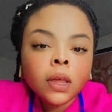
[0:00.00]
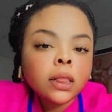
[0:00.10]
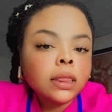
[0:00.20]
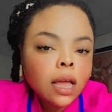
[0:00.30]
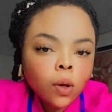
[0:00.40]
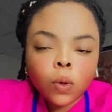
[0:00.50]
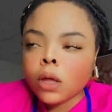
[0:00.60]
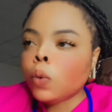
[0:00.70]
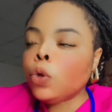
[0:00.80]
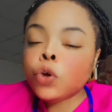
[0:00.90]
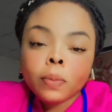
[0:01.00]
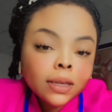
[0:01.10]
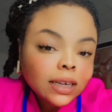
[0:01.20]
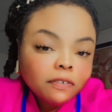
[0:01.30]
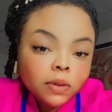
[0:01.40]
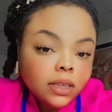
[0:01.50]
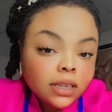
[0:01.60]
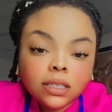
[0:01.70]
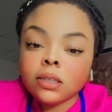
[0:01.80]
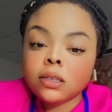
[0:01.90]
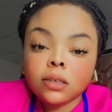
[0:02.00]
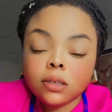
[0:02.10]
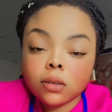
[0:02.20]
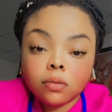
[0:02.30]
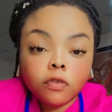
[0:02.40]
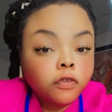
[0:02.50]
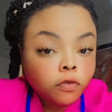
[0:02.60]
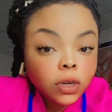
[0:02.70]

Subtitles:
Now, humans have been eating this food,